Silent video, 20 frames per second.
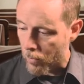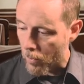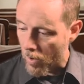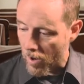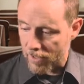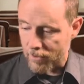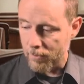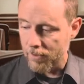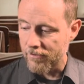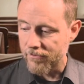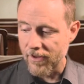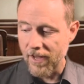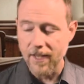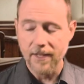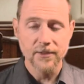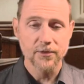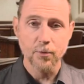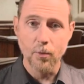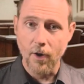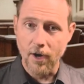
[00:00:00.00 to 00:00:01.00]
why do we
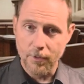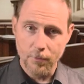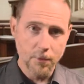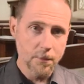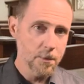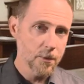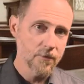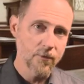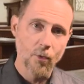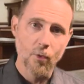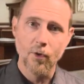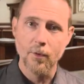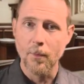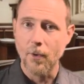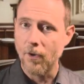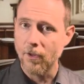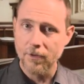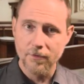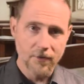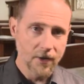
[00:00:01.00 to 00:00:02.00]
fast, why do we perform
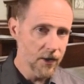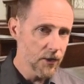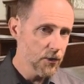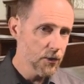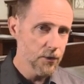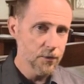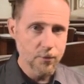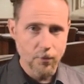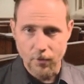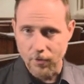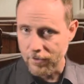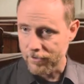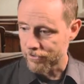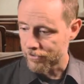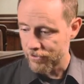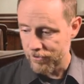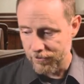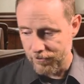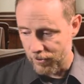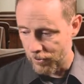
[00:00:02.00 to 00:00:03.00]
all of our good
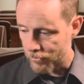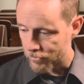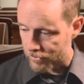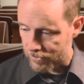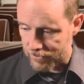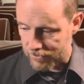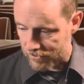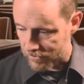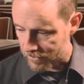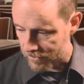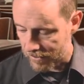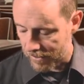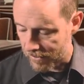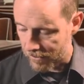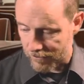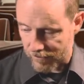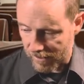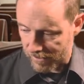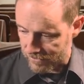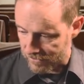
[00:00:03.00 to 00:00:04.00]
works and devotions and,
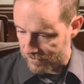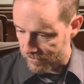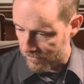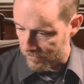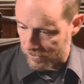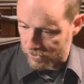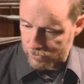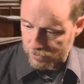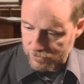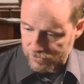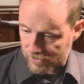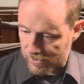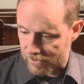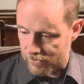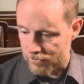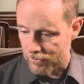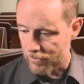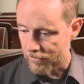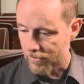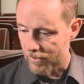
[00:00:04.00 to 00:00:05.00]
and the fastings and vigils and
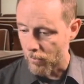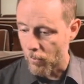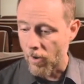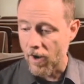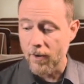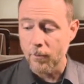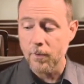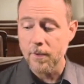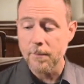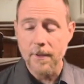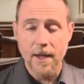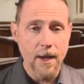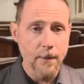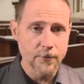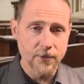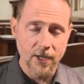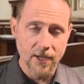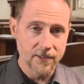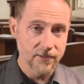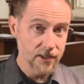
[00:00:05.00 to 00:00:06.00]
that sort of thing? Why are we
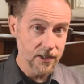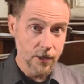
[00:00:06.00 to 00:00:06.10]
baptized?